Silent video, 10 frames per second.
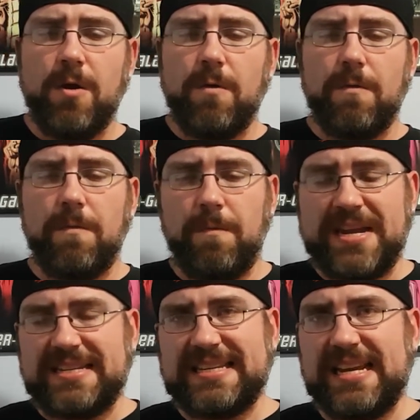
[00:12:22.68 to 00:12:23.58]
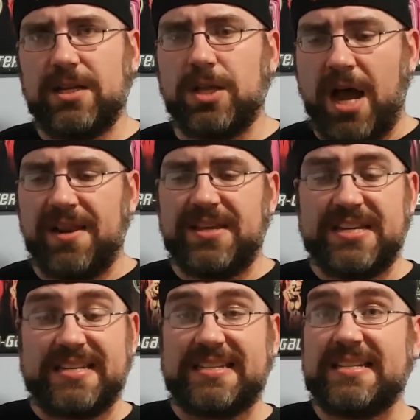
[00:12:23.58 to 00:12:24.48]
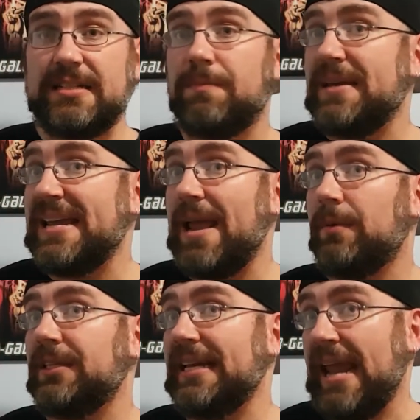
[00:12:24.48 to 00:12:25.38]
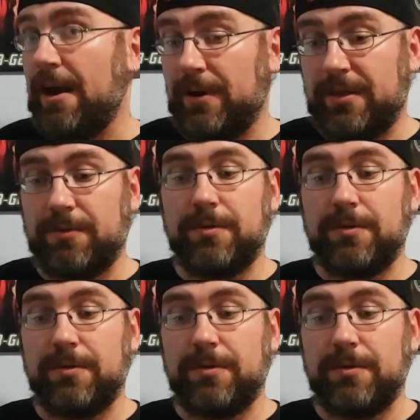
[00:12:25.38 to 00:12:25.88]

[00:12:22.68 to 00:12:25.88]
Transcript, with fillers: We see a lot of these still being able to carry through.